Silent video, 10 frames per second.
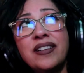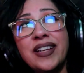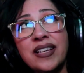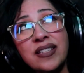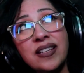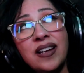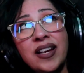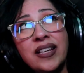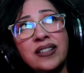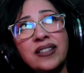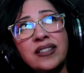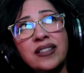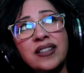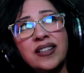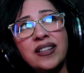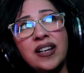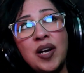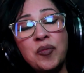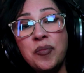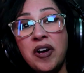like I said, I'm
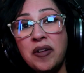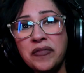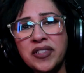a mom.